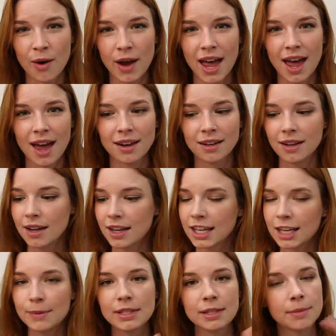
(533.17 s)
and
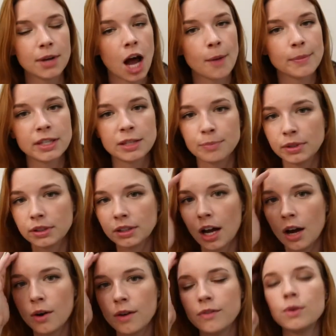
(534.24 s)
give me some comments
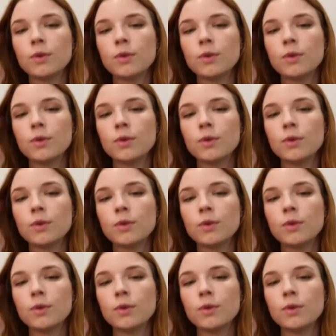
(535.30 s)
below if